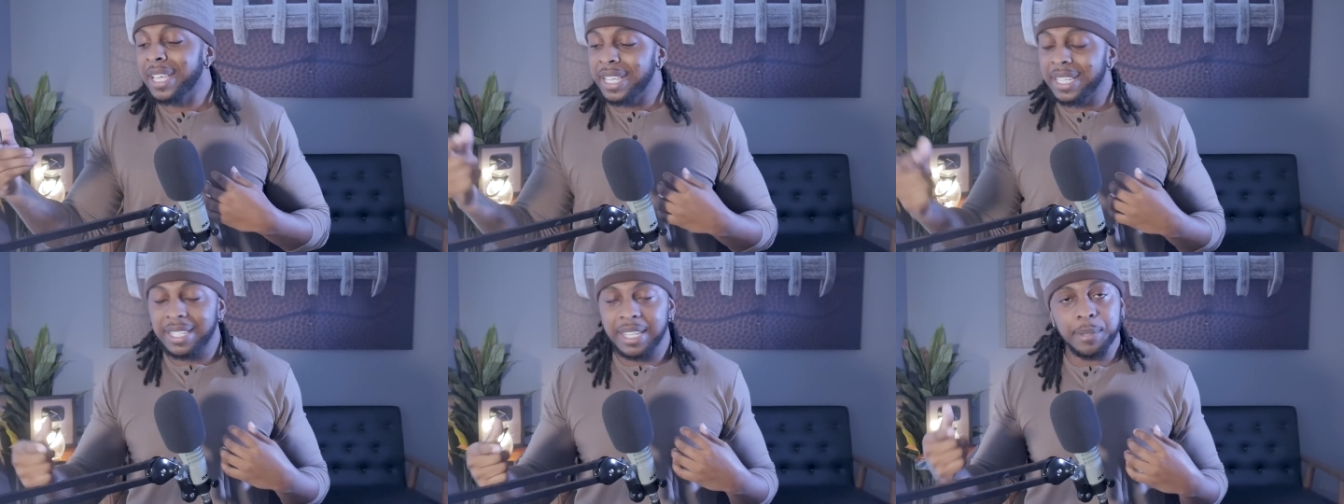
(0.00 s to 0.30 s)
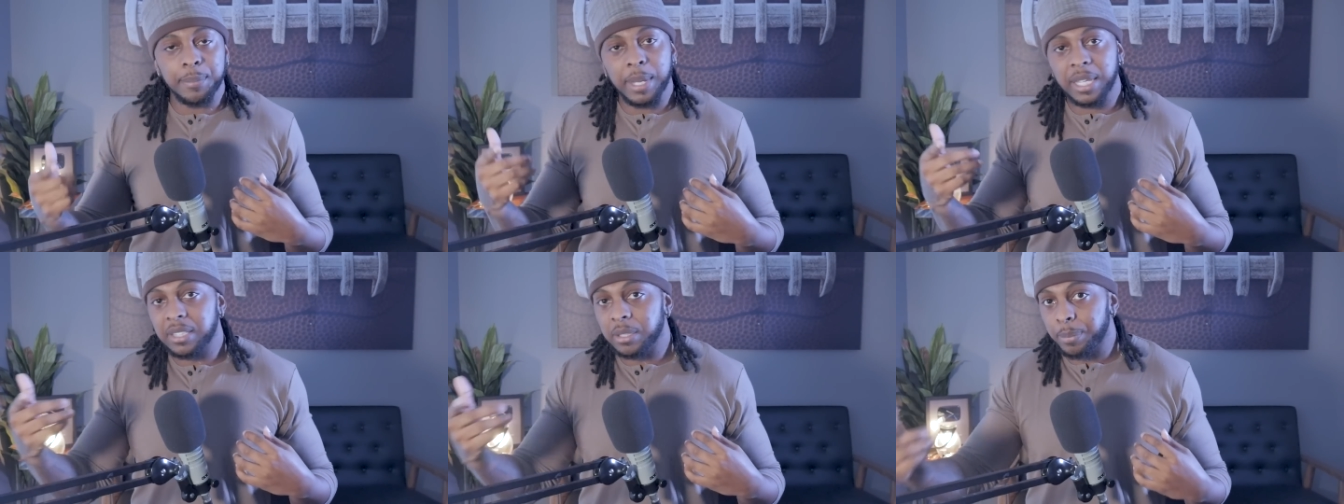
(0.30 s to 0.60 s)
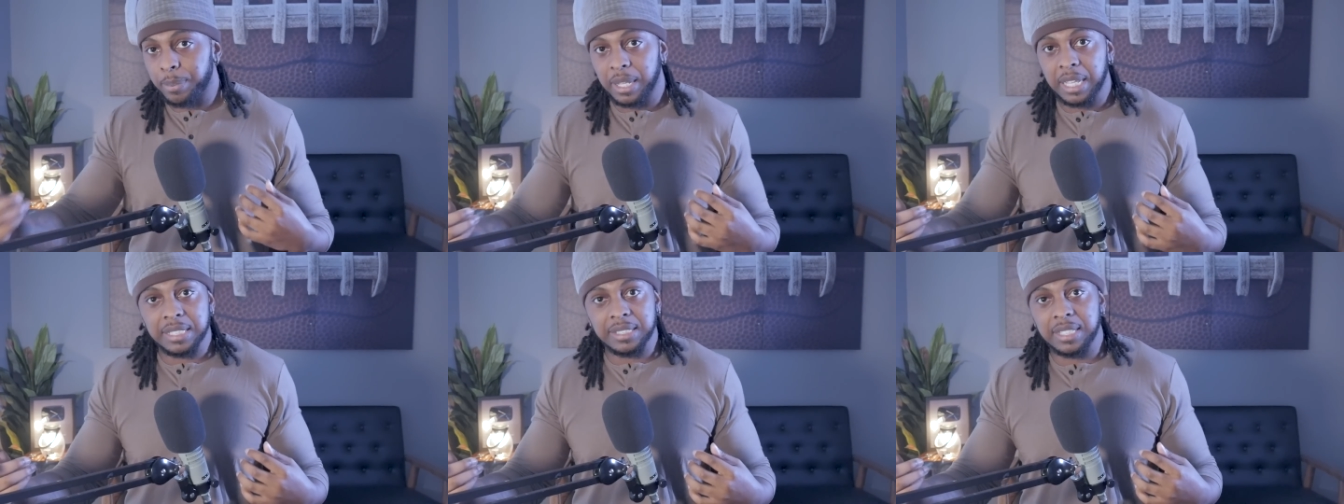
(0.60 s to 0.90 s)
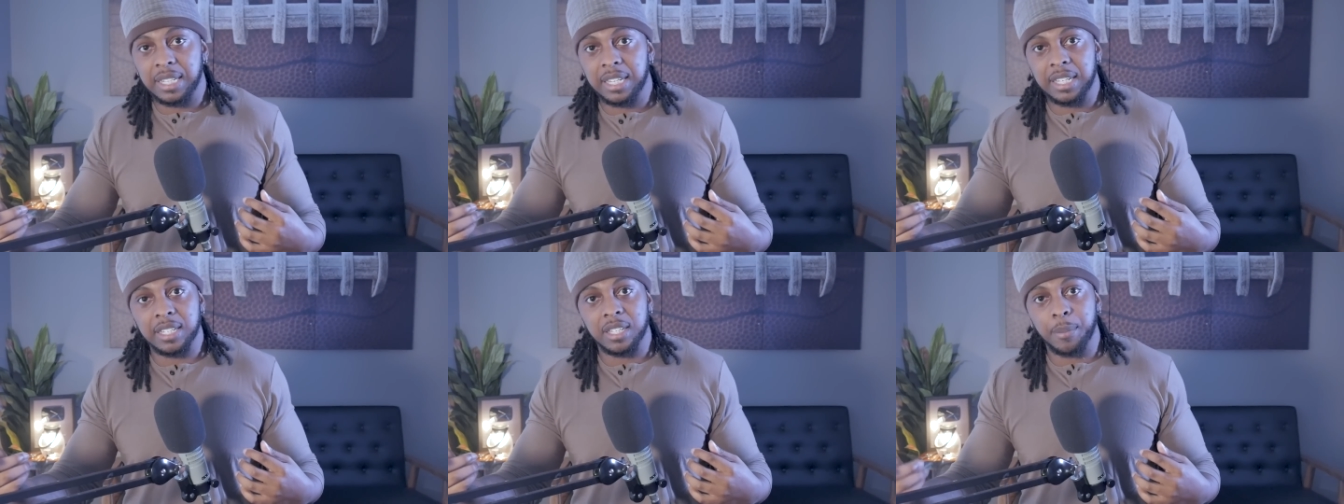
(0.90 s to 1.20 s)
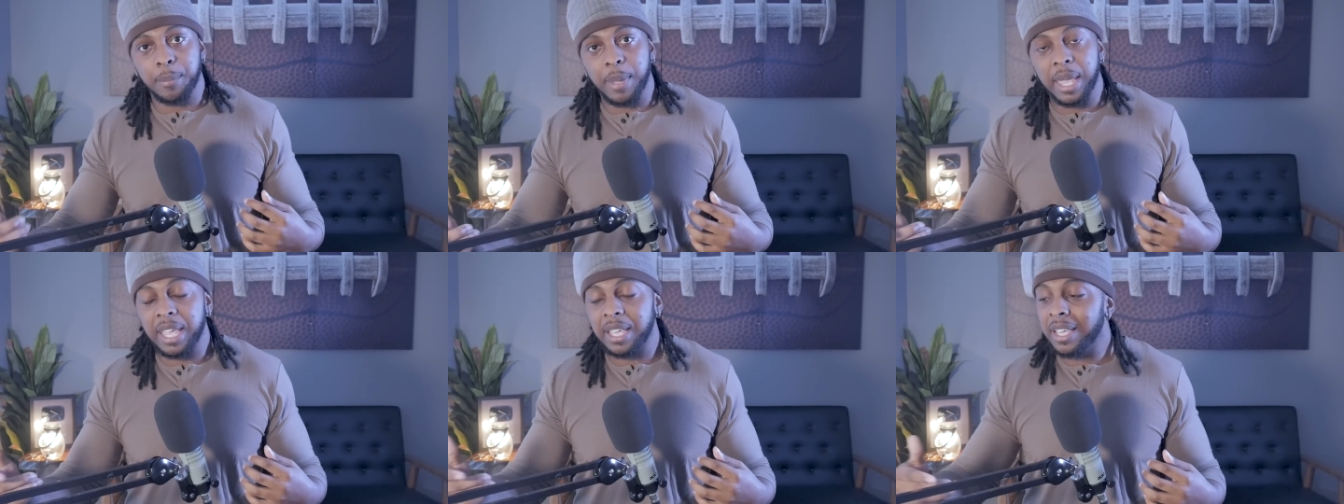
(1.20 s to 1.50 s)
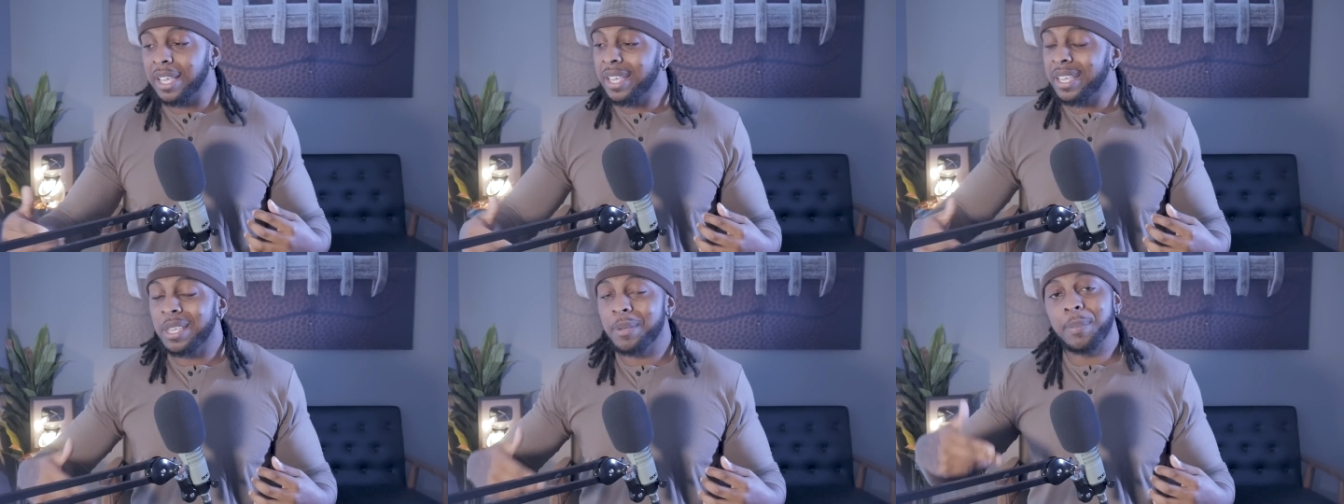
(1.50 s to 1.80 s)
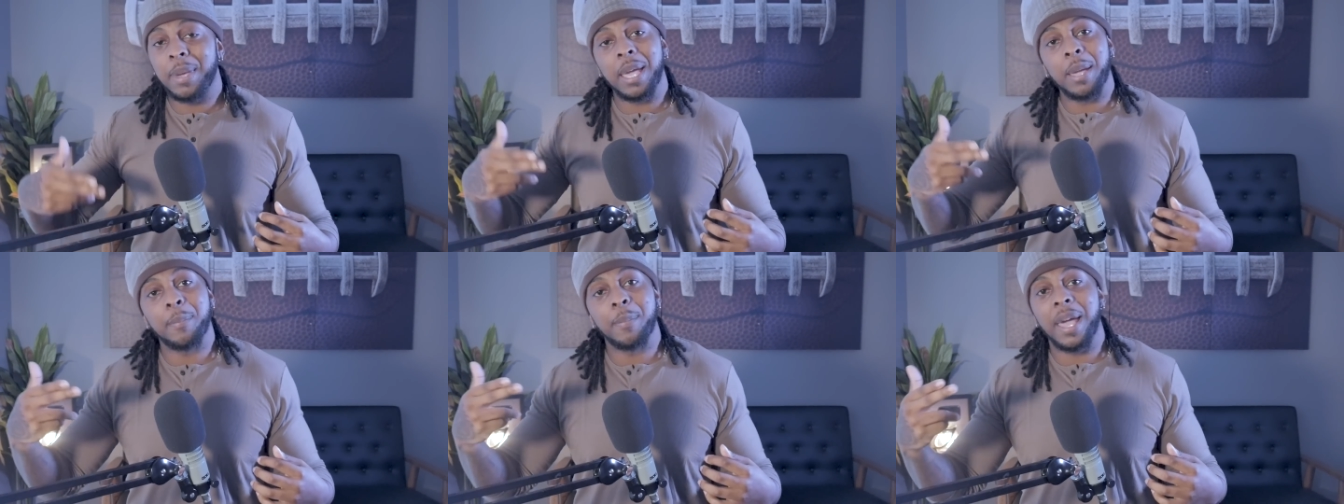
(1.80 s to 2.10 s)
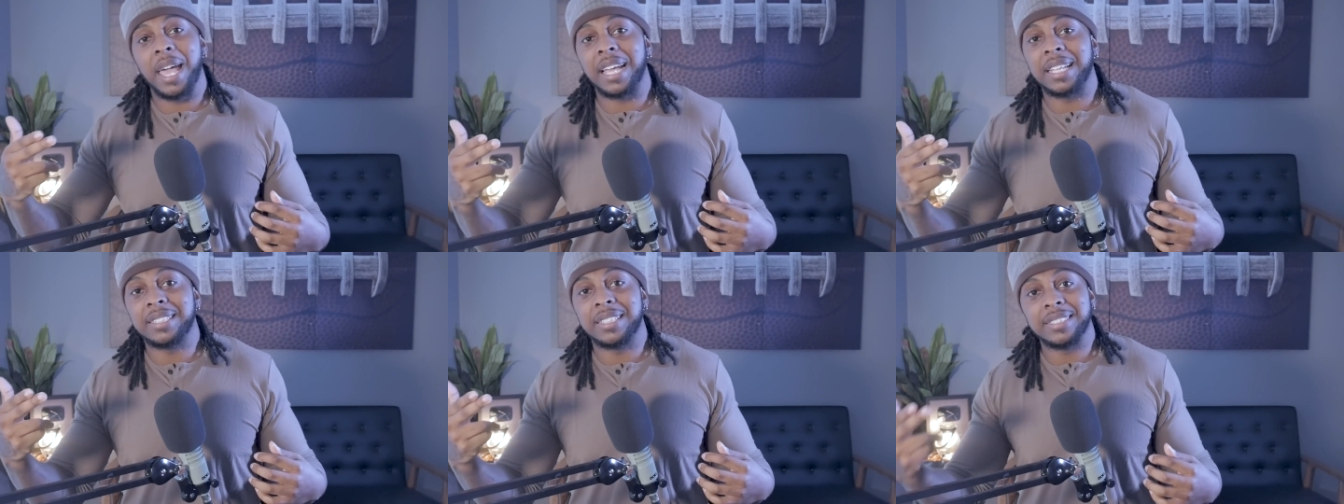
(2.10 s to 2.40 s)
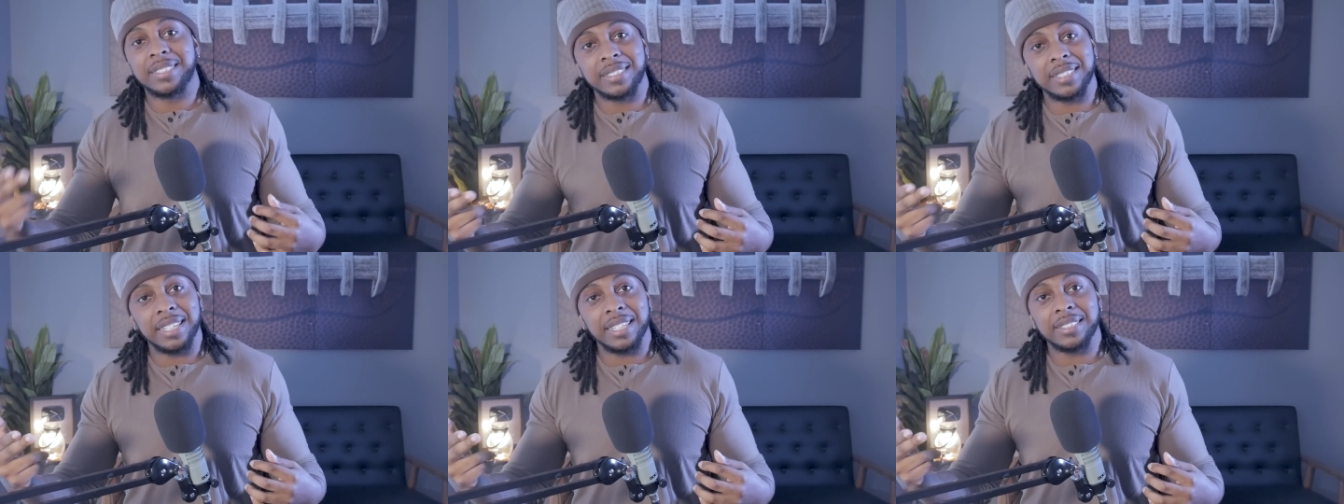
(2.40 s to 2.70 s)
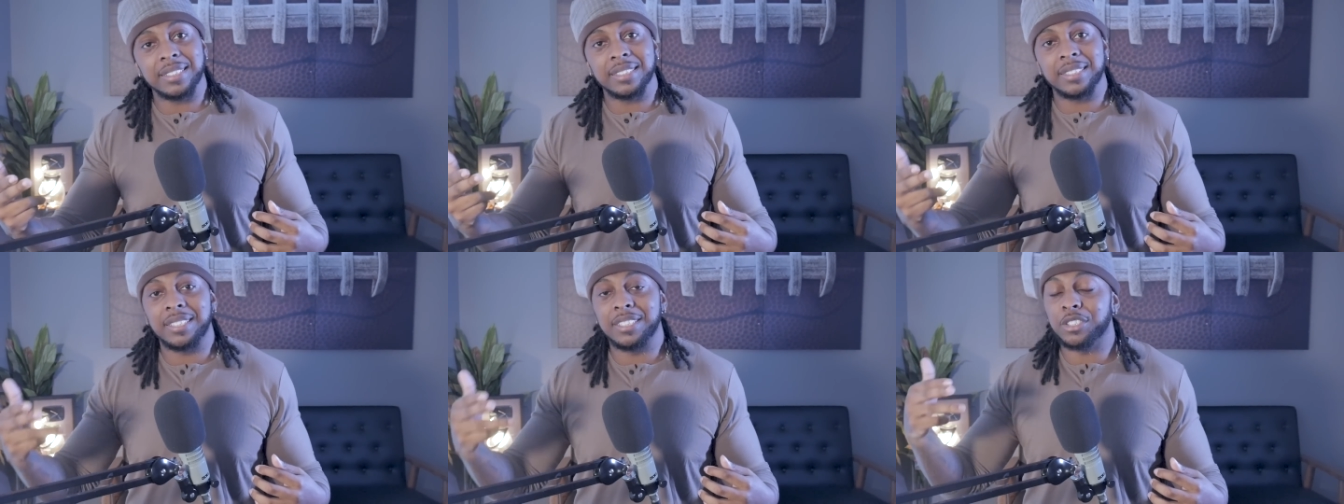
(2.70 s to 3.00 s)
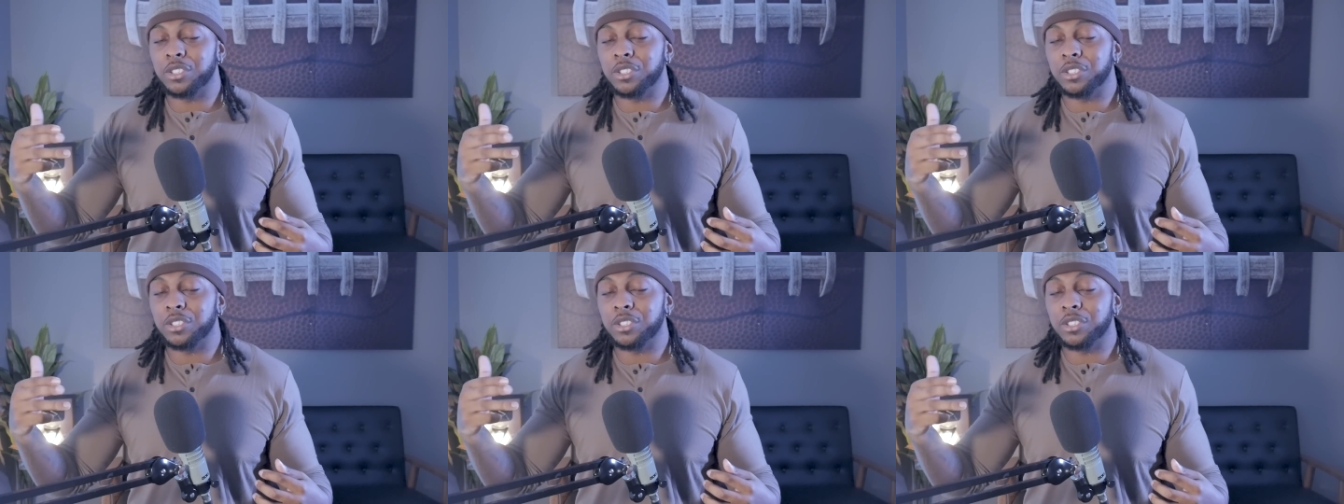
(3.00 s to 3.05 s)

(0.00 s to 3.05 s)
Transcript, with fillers: He didn't make the plays he needed to make. He made bad decisions.